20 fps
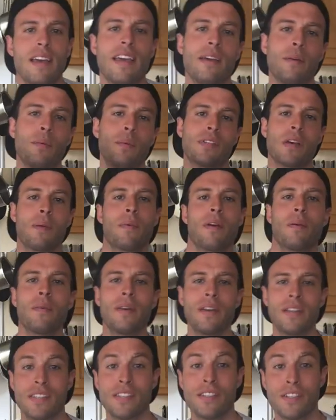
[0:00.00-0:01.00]
Hey, what's up
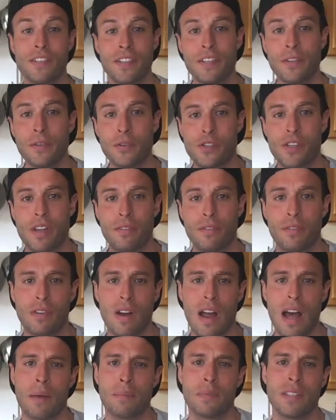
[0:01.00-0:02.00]
everybody? This is your Keto Chef
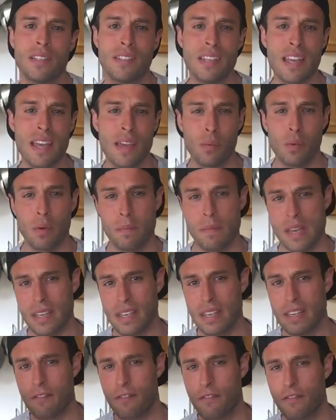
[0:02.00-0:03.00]
Rob. Today we're
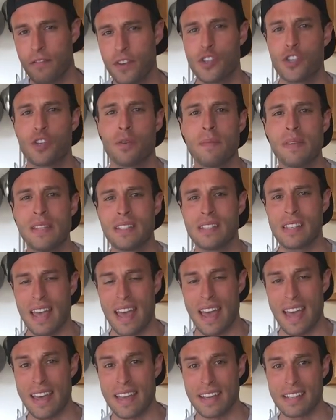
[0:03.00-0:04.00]
making fisherman's
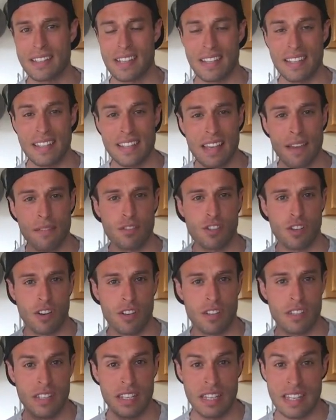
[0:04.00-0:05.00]
eggs, and these have
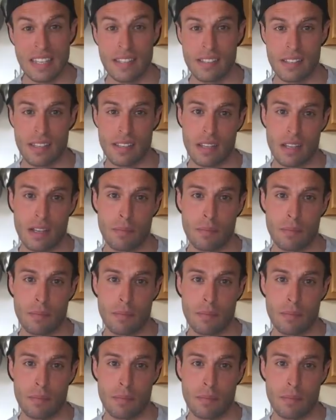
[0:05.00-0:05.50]
sardines in